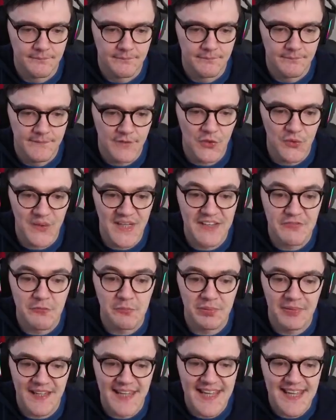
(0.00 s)
You're not even
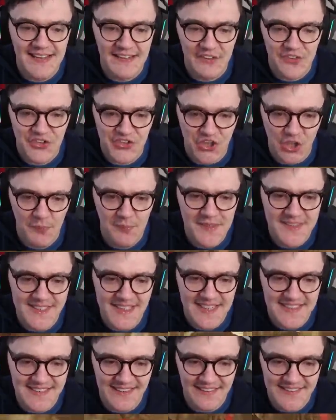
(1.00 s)
playing, you're just
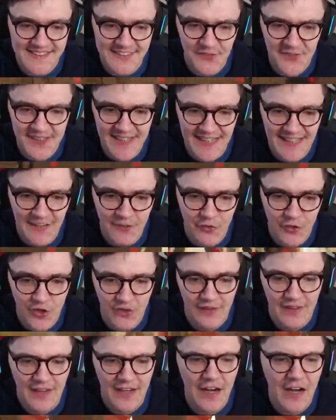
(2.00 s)
commentating, and still you're getting it
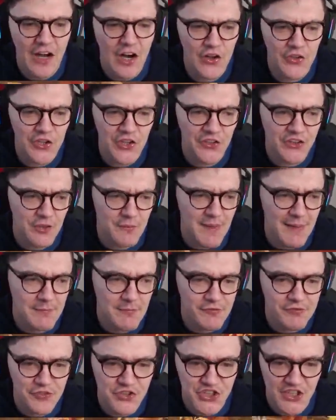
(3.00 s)
wrong. Oh, good
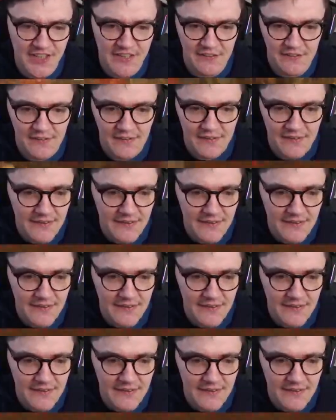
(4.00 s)
commitment from Jill.